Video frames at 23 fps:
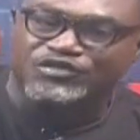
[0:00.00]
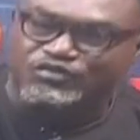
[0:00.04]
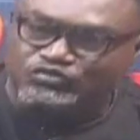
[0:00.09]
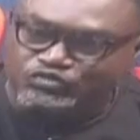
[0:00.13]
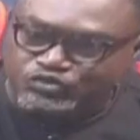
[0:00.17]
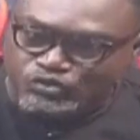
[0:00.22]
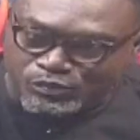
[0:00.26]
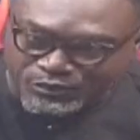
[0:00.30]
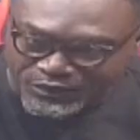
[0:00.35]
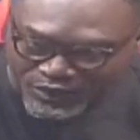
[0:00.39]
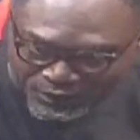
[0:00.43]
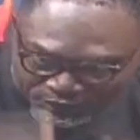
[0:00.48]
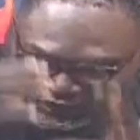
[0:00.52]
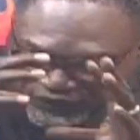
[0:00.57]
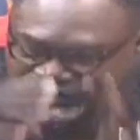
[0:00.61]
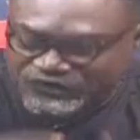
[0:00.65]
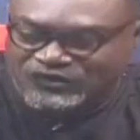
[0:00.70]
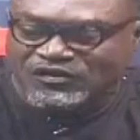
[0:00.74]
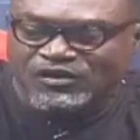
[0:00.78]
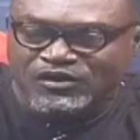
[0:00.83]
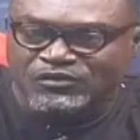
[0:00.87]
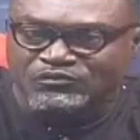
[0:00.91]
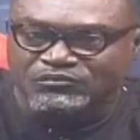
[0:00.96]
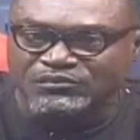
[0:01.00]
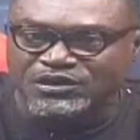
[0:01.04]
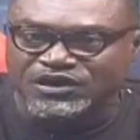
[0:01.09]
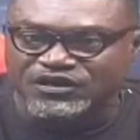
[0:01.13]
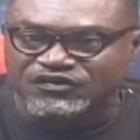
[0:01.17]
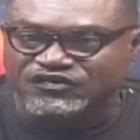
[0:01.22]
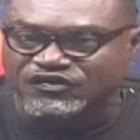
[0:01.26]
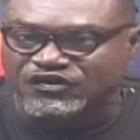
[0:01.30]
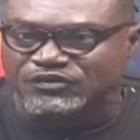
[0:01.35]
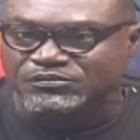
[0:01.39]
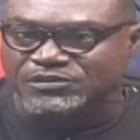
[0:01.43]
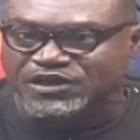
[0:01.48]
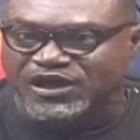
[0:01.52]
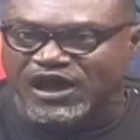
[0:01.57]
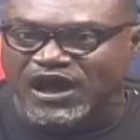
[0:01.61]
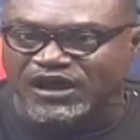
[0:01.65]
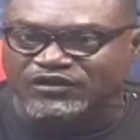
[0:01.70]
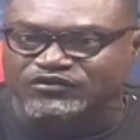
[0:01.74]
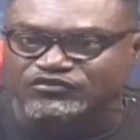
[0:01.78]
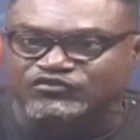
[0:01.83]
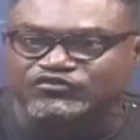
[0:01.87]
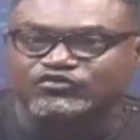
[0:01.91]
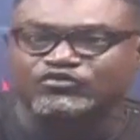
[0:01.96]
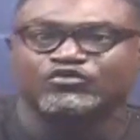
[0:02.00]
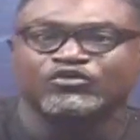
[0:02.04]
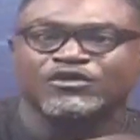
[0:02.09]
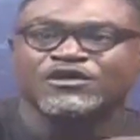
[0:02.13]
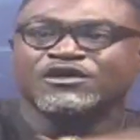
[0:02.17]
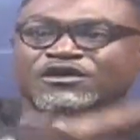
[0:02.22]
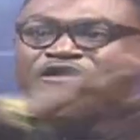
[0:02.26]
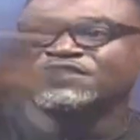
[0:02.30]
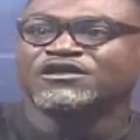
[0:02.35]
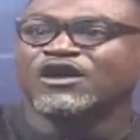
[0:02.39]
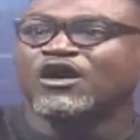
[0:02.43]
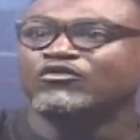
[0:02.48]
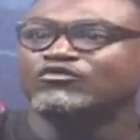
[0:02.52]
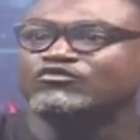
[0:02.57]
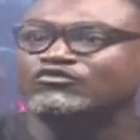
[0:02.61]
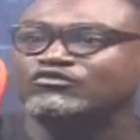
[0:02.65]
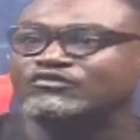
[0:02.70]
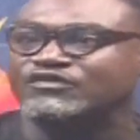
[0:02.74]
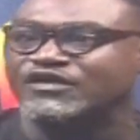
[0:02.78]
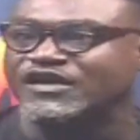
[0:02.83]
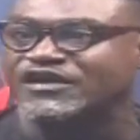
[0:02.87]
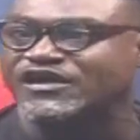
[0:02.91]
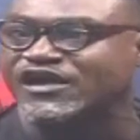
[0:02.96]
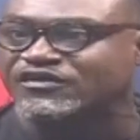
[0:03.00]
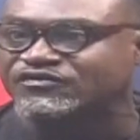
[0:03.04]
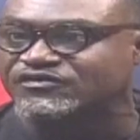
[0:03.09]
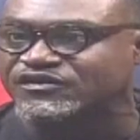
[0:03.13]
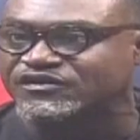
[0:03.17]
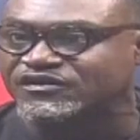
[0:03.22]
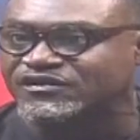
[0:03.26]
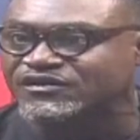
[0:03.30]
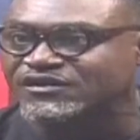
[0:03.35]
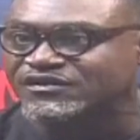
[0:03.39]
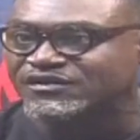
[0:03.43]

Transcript: jitu mu na me disi me car no so no na hu say yes.